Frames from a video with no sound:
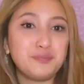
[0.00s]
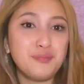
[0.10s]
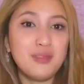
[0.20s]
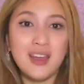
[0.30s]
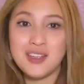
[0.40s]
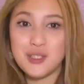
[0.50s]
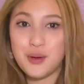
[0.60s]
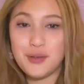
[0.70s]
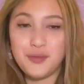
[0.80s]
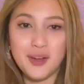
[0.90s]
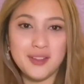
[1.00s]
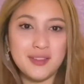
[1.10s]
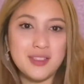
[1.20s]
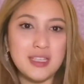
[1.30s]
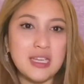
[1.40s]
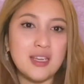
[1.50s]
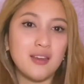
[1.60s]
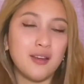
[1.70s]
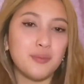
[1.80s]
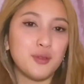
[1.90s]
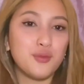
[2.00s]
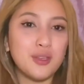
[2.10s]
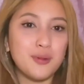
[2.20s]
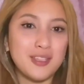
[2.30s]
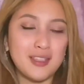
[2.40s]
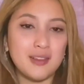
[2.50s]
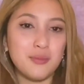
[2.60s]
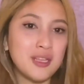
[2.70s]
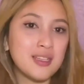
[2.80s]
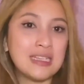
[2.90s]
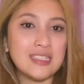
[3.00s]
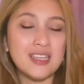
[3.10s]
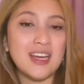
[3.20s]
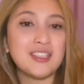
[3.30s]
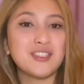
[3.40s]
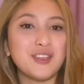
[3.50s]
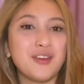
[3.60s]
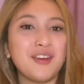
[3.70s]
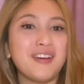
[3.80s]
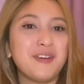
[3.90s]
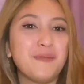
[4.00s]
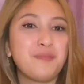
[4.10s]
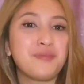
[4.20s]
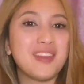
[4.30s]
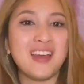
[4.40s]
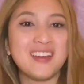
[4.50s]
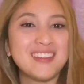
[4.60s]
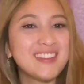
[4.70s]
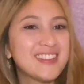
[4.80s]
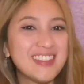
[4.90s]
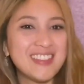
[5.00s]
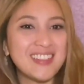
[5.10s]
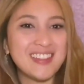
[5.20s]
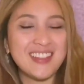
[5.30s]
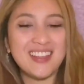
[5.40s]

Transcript: And it's quite fun seeing the feedback that me and Alina get. So yeah, that's another thing.